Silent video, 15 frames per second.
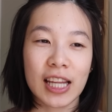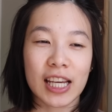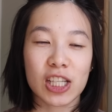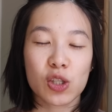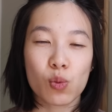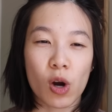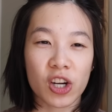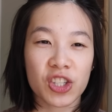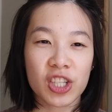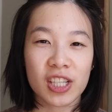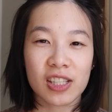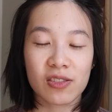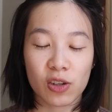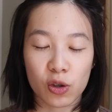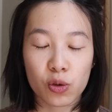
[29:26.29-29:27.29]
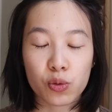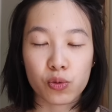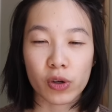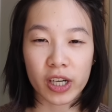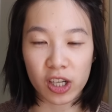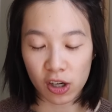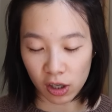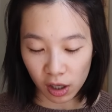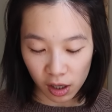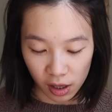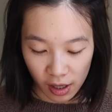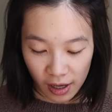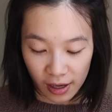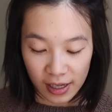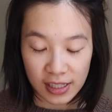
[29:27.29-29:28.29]
Like swatching is
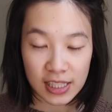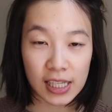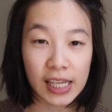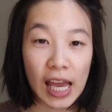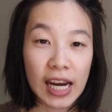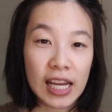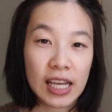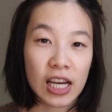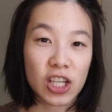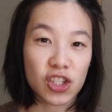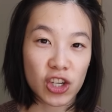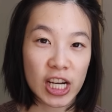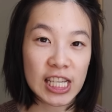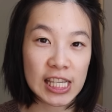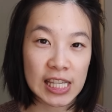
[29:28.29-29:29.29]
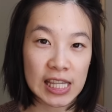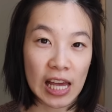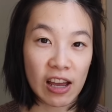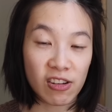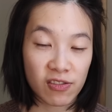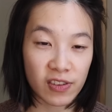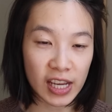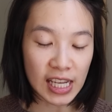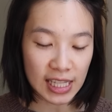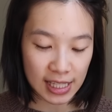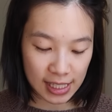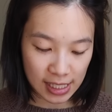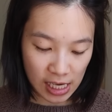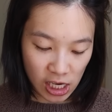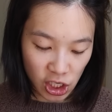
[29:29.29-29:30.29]
critical to getting a dress that
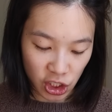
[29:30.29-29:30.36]
fits.